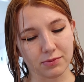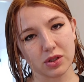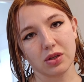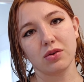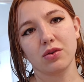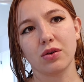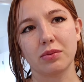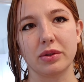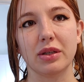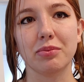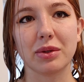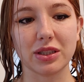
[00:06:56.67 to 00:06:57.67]
So I'm
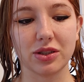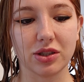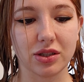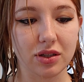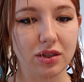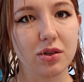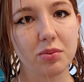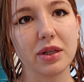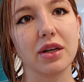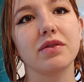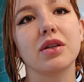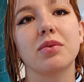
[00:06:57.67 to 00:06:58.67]
going to mix just a little
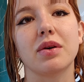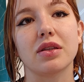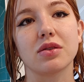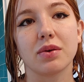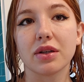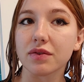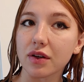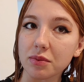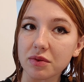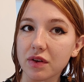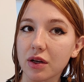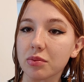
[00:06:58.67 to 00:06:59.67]
bit of it with 20
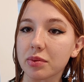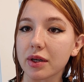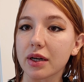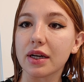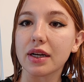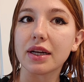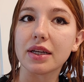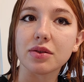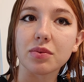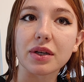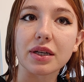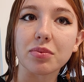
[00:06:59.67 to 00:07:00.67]
volume developer,
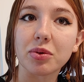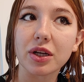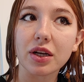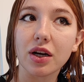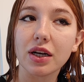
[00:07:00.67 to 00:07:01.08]
and we're going to put it